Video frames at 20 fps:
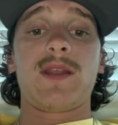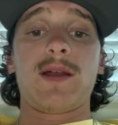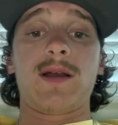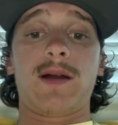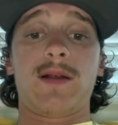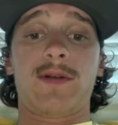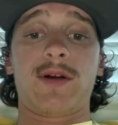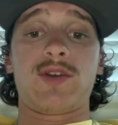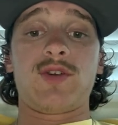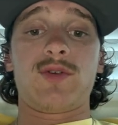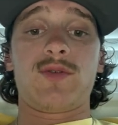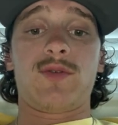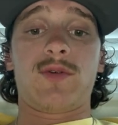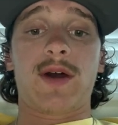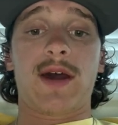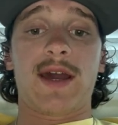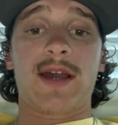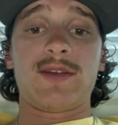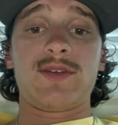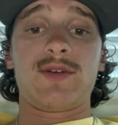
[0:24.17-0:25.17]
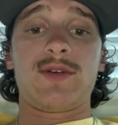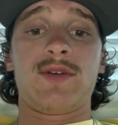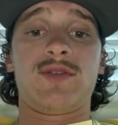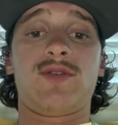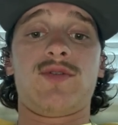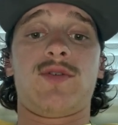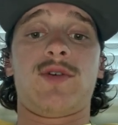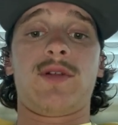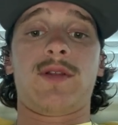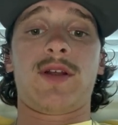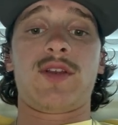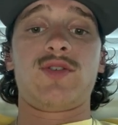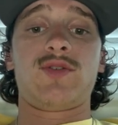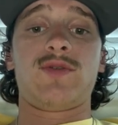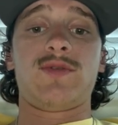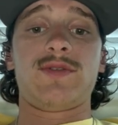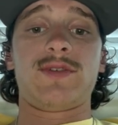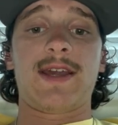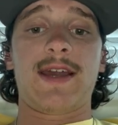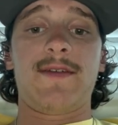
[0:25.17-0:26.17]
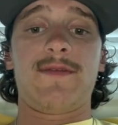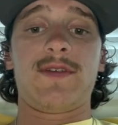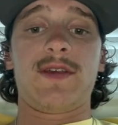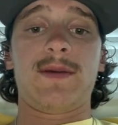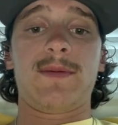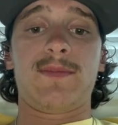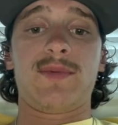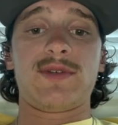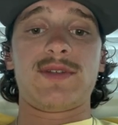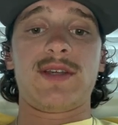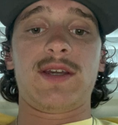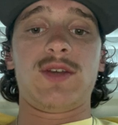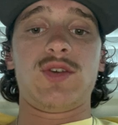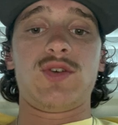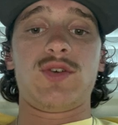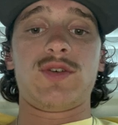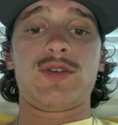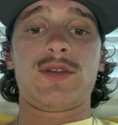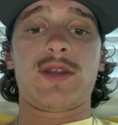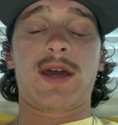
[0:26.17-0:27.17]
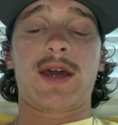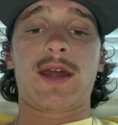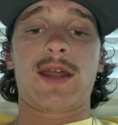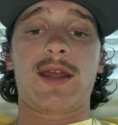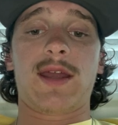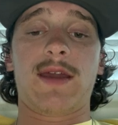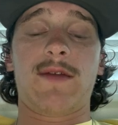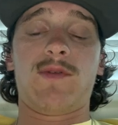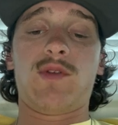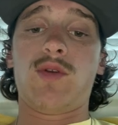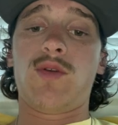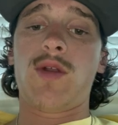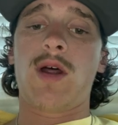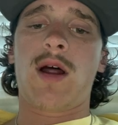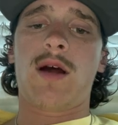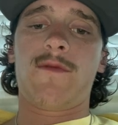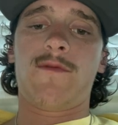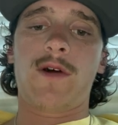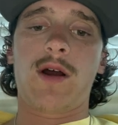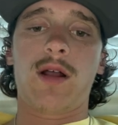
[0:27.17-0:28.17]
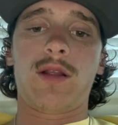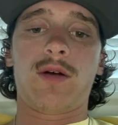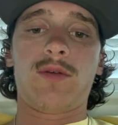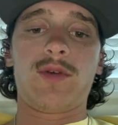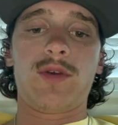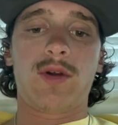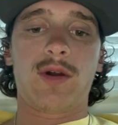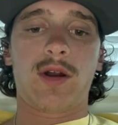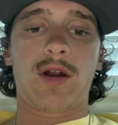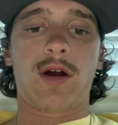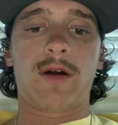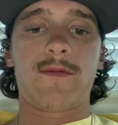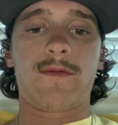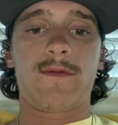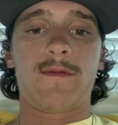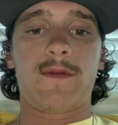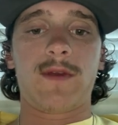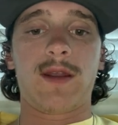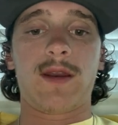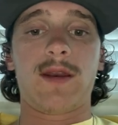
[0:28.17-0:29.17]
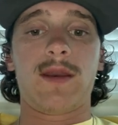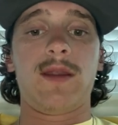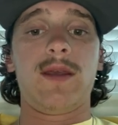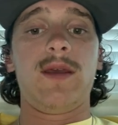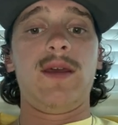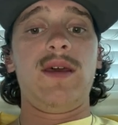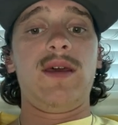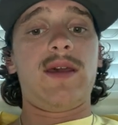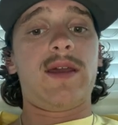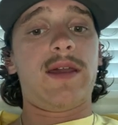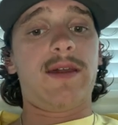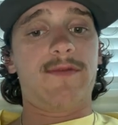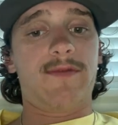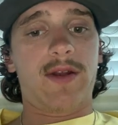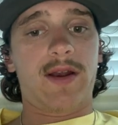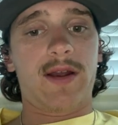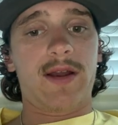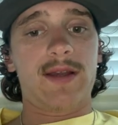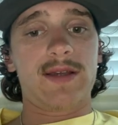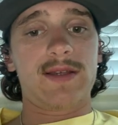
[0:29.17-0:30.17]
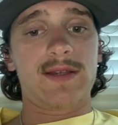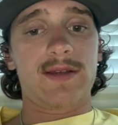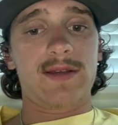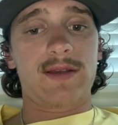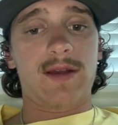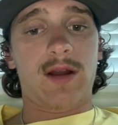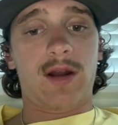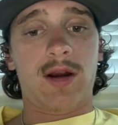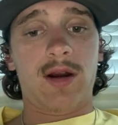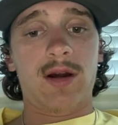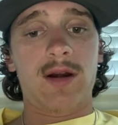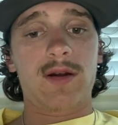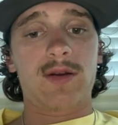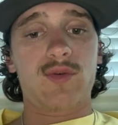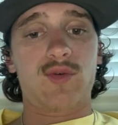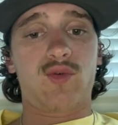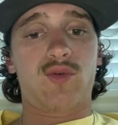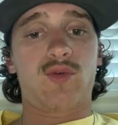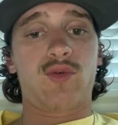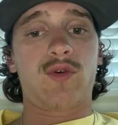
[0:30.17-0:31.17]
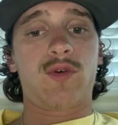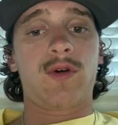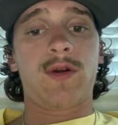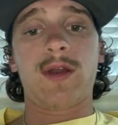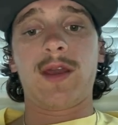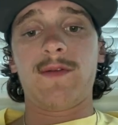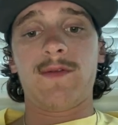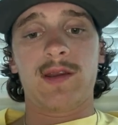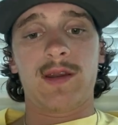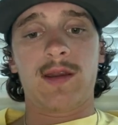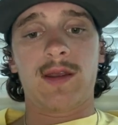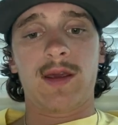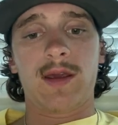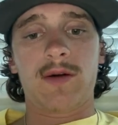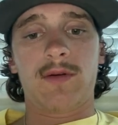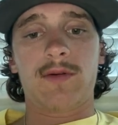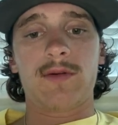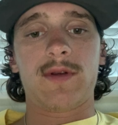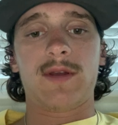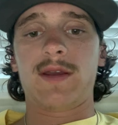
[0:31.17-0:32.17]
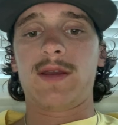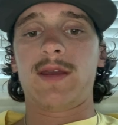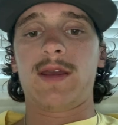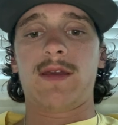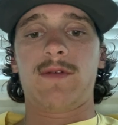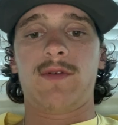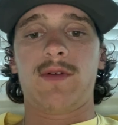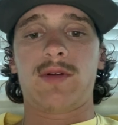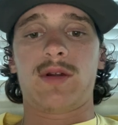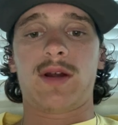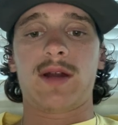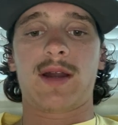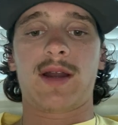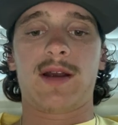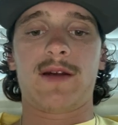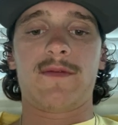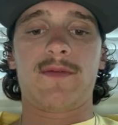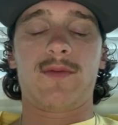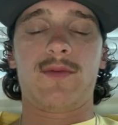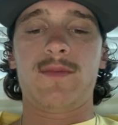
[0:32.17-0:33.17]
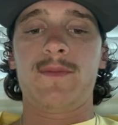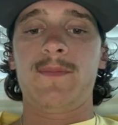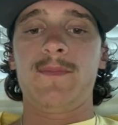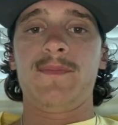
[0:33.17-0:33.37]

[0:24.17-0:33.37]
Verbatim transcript: electrical hazards or electrical safety procedures that if you do not follow, you could often get very hurt or even killed if you're not careful.